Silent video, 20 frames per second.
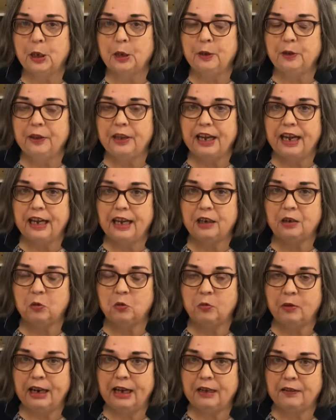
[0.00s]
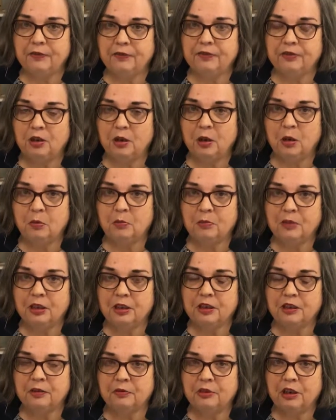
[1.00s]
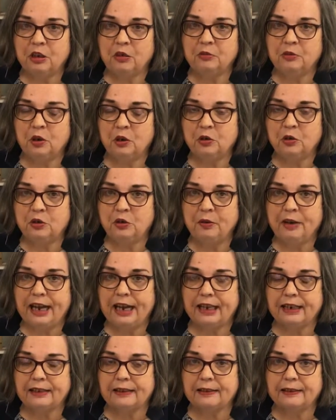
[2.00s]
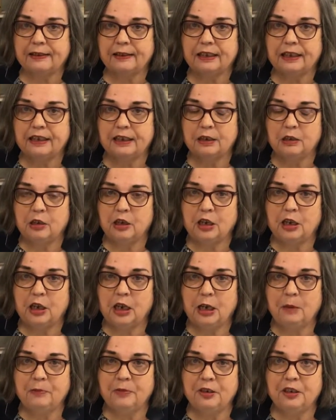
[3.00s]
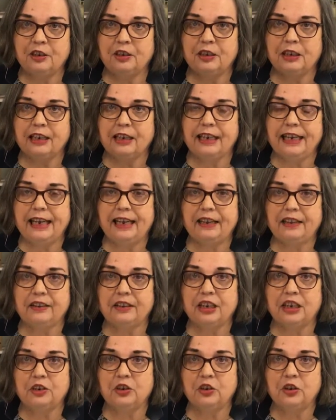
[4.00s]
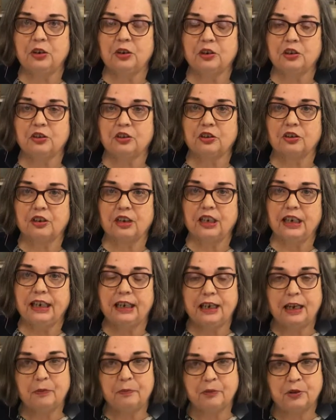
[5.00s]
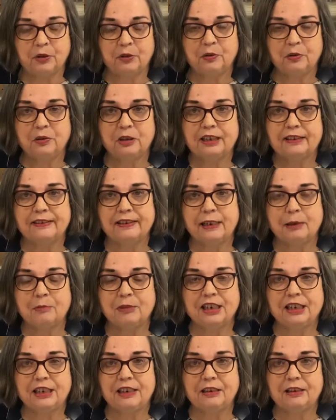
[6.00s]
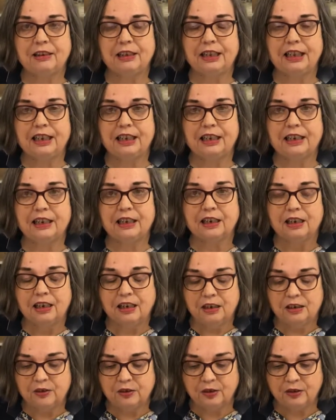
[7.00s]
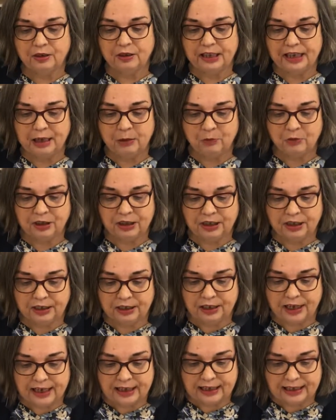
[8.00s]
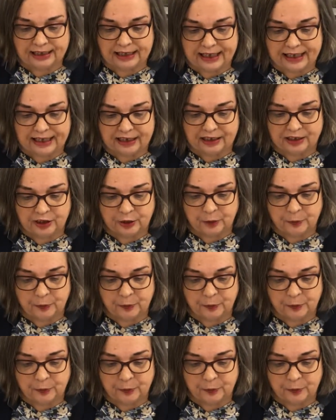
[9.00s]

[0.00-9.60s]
that went from the railroad tracks up to the Catholic Church and up through the cemetery then. So it came with a lot of land.